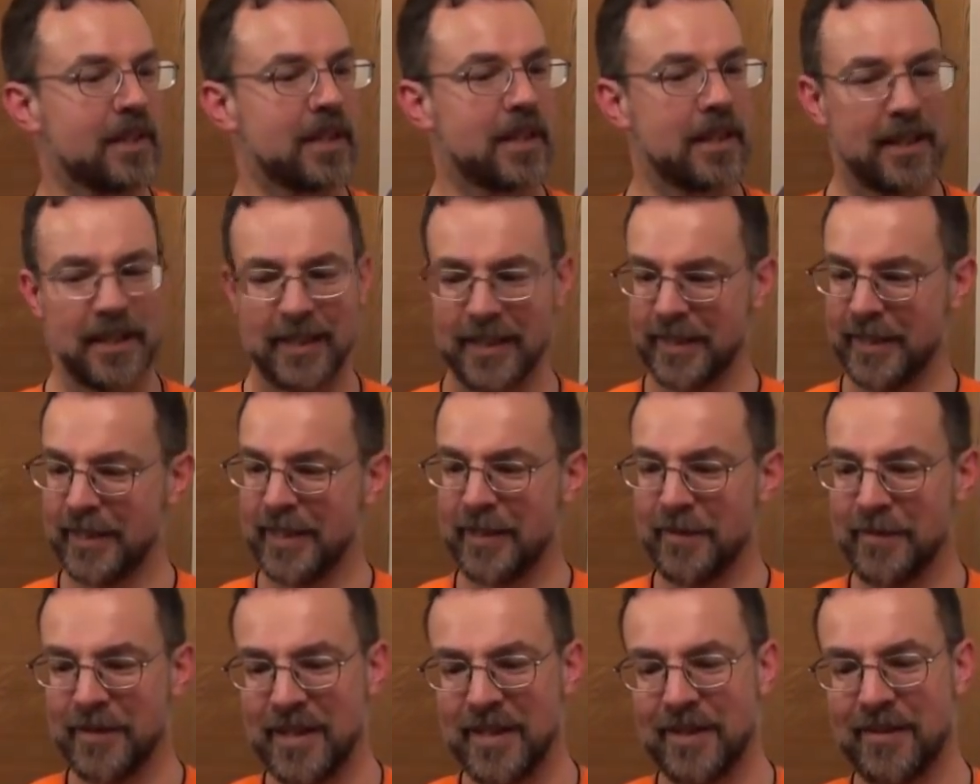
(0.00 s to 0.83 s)
The
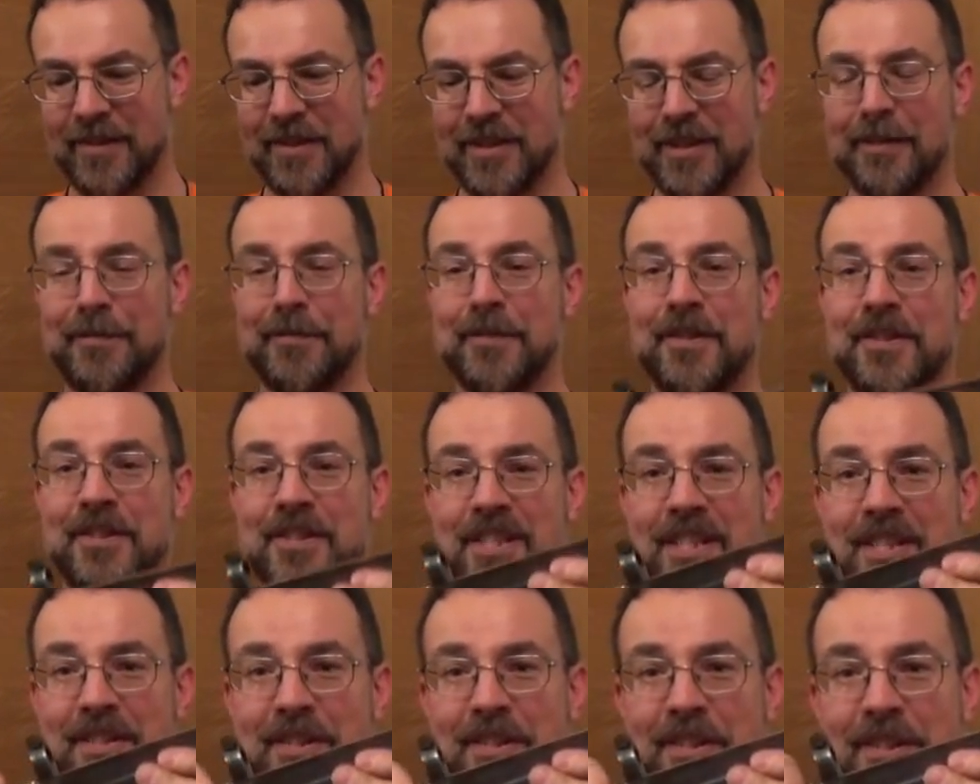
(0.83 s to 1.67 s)
only difference
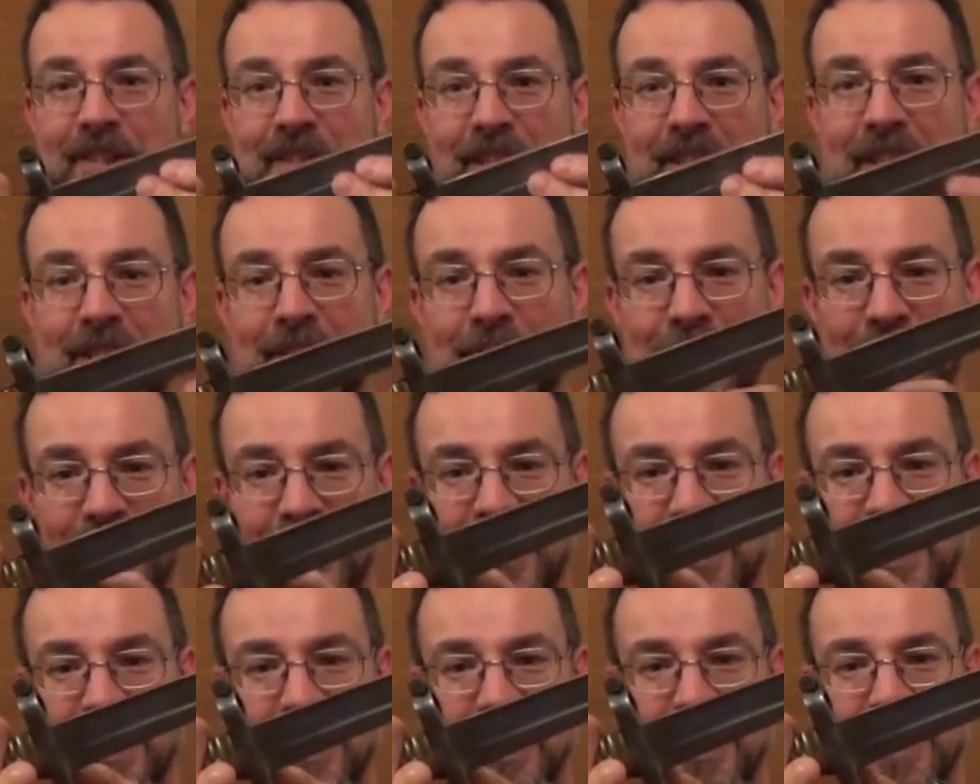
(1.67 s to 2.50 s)
is that the keyon
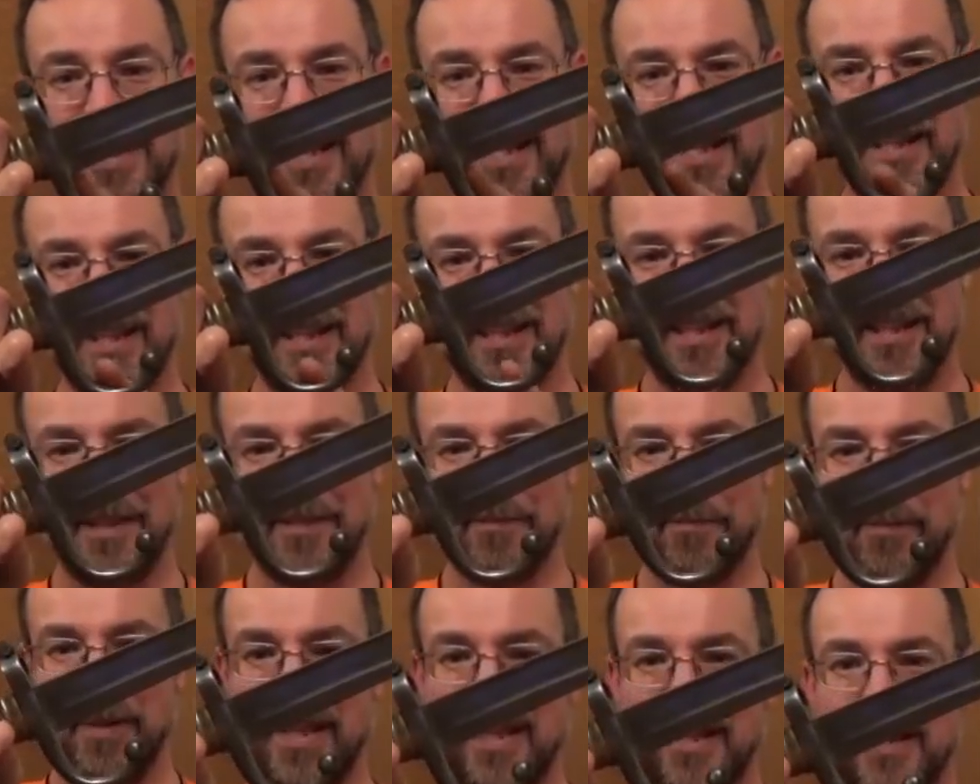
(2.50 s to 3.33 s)
here is
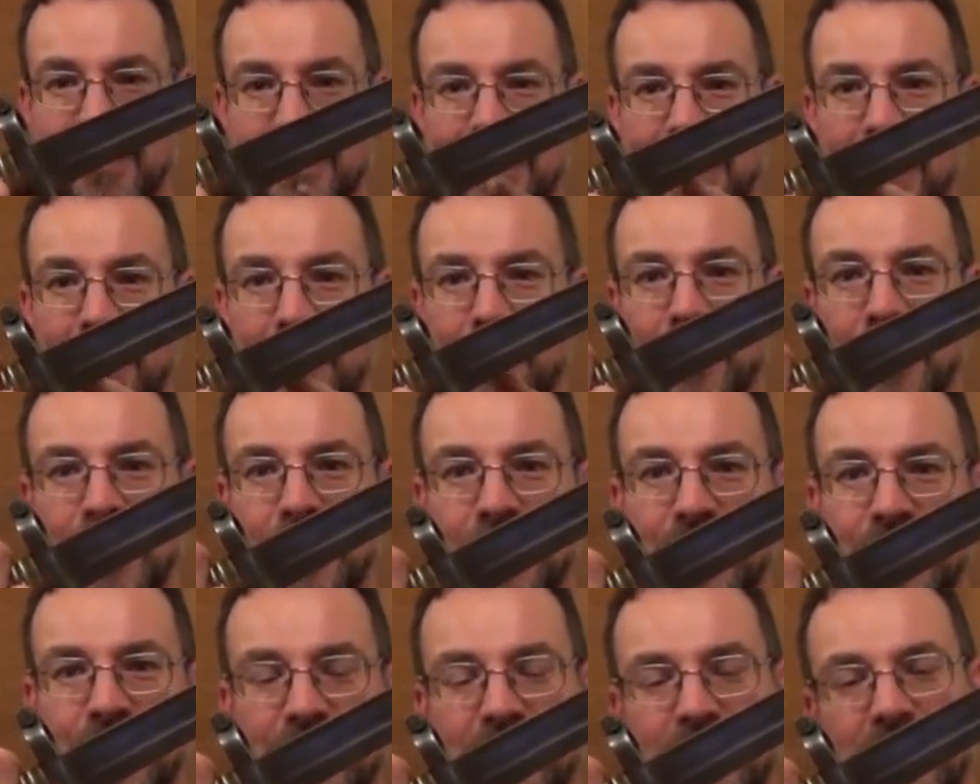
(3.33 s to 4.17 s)
bent
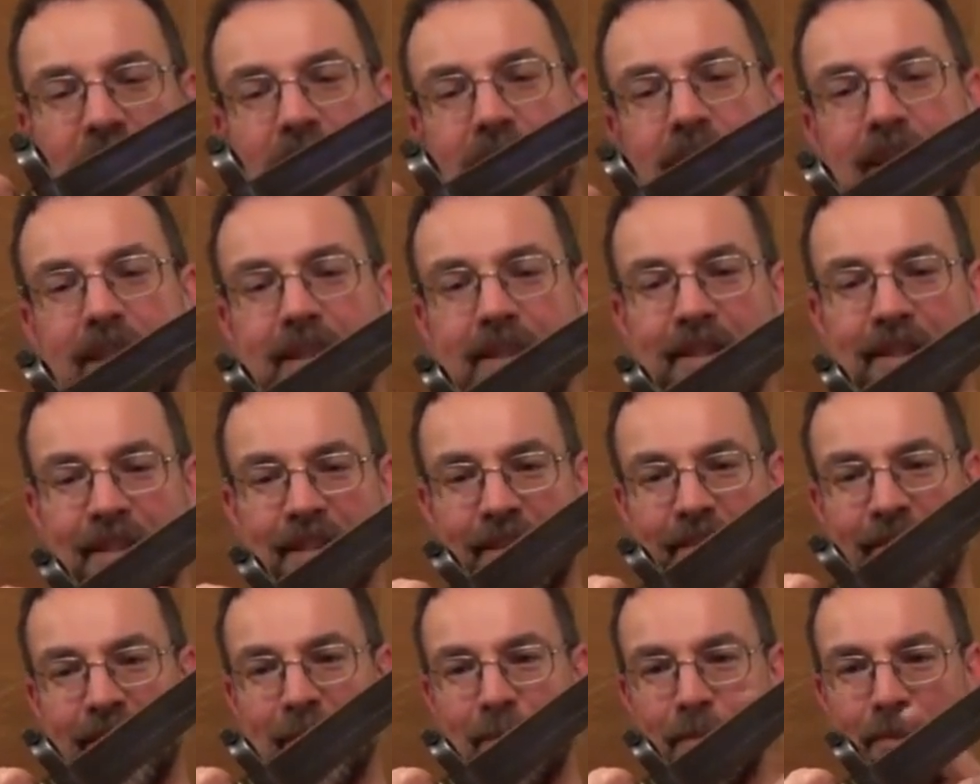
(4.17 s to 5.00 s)
downwards
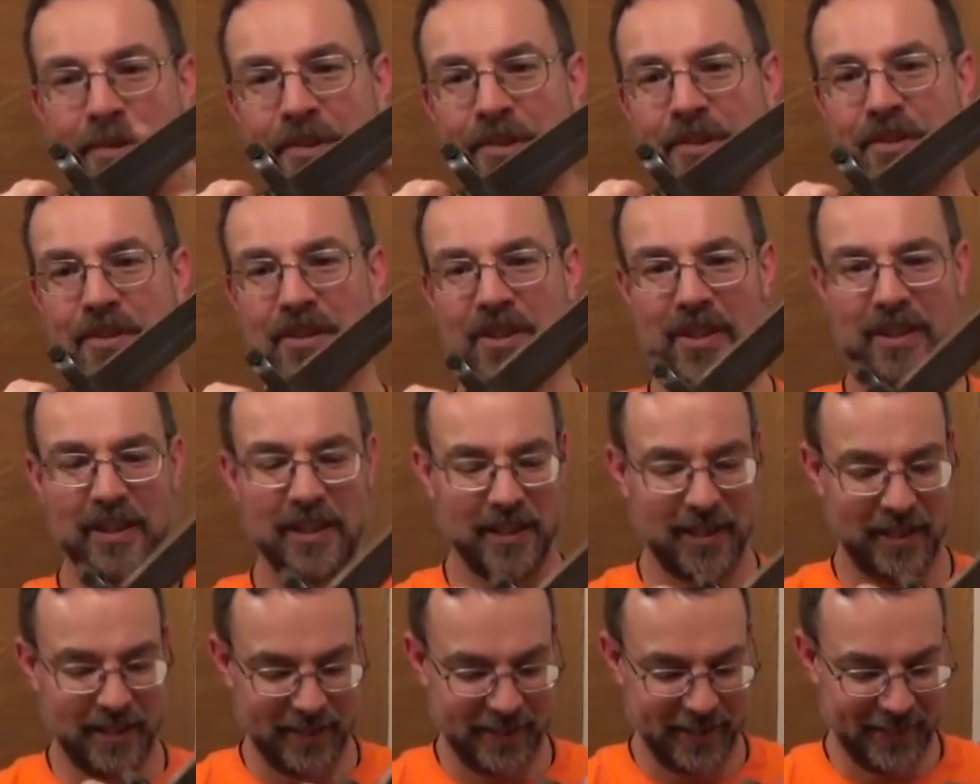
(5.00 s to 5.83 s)
instead of upwards,
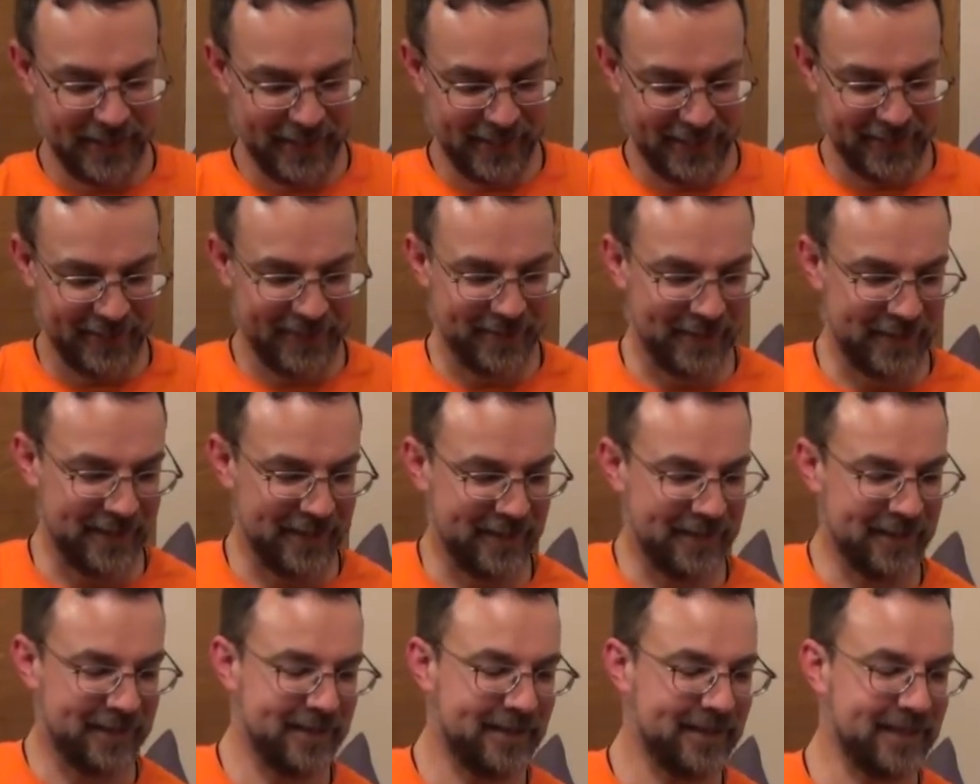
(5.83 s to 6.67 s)
and
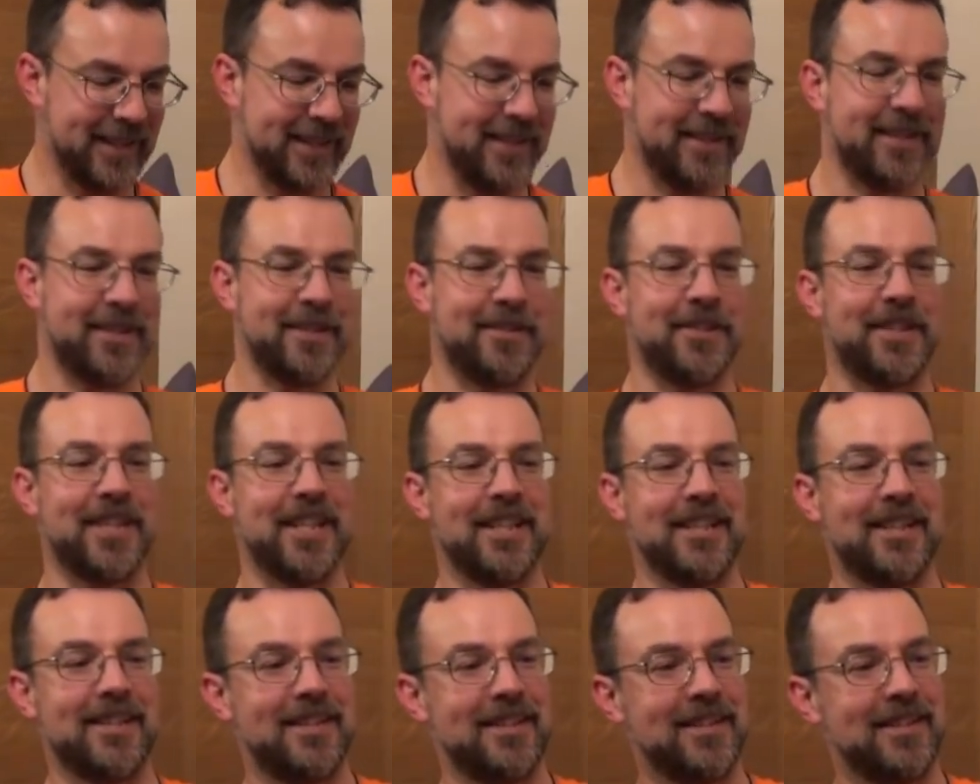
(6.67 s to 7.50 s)
yeah, then you
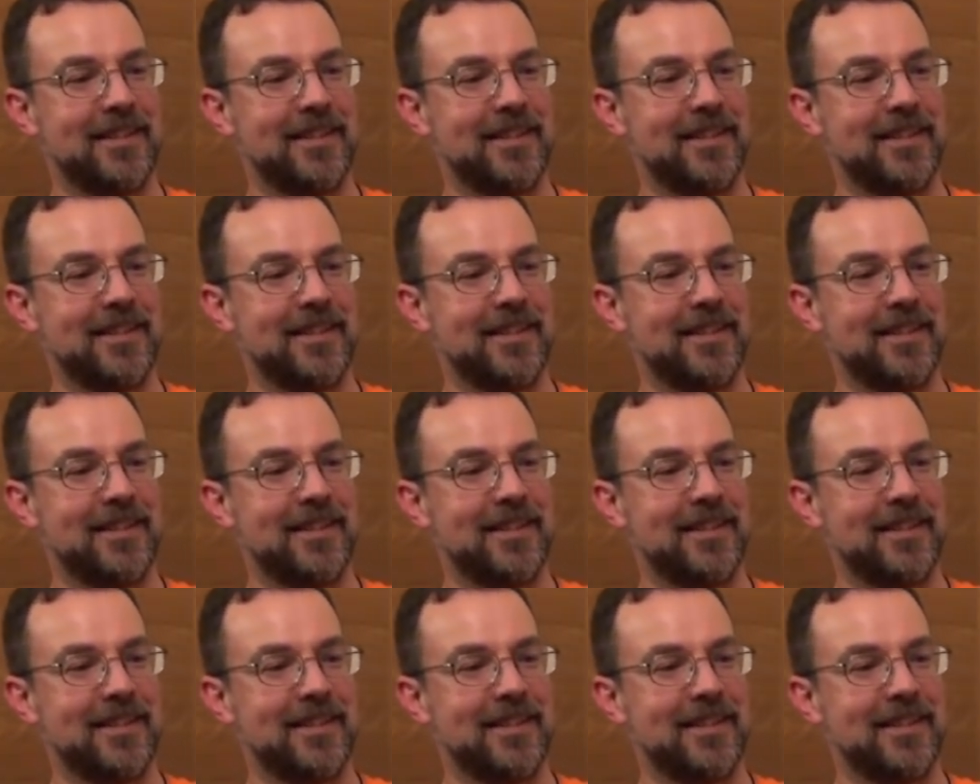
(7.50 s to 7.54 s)
get